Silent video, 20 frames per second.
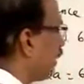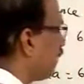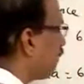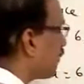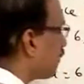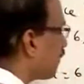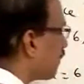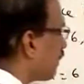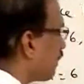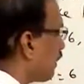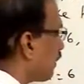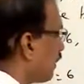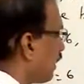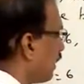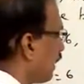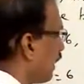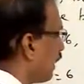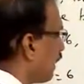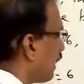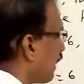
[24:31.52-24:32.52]

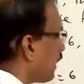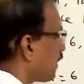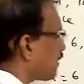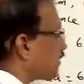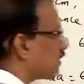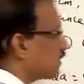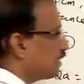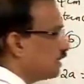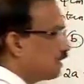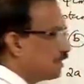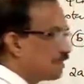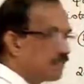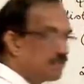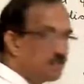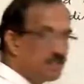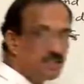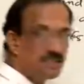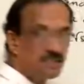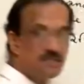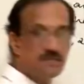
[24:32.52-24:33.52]
dash, that is the distance
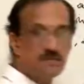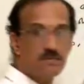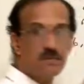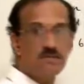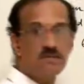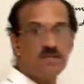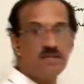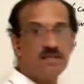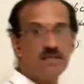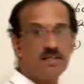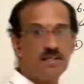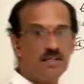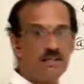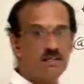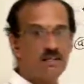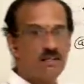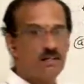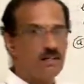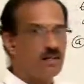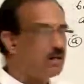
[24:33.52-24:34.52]
between that
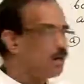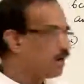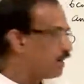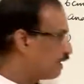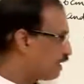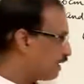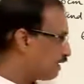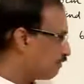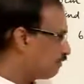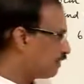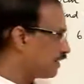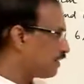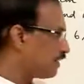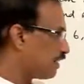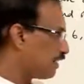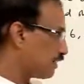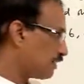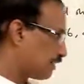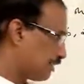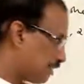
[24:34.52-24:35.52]

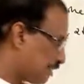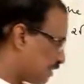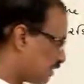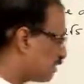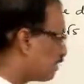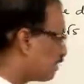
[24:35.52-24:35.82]
vertices. So